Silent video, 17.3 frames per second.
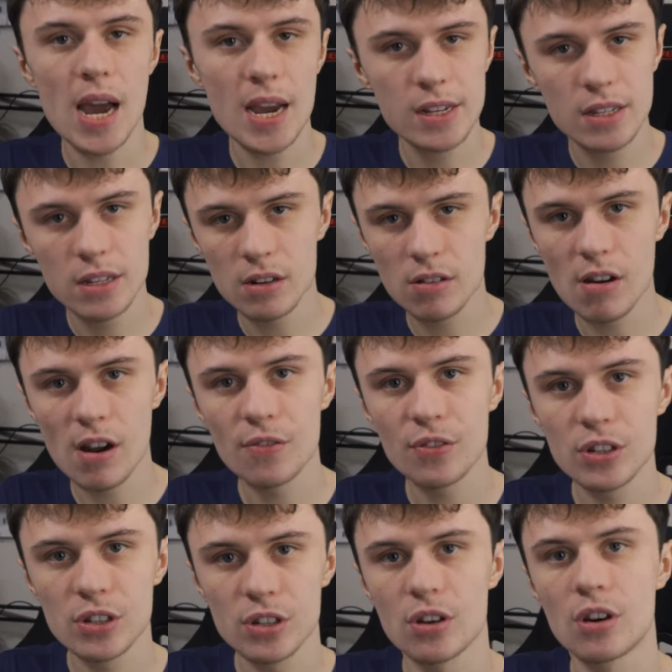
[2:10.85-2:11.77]
hated
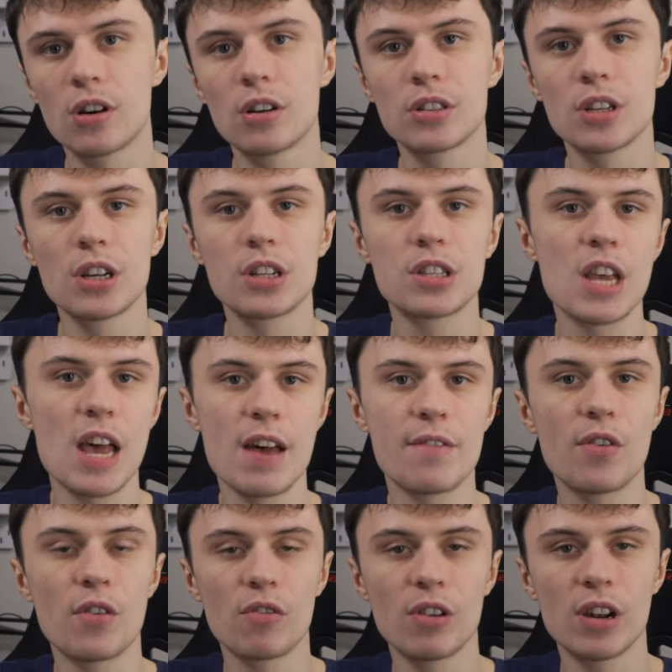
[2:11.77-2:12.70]
graphics cards to
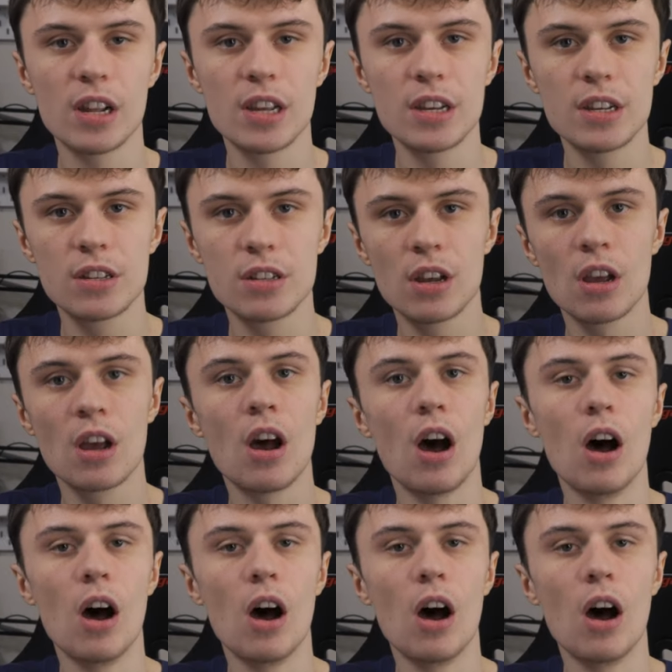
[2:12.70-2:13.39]
ever release.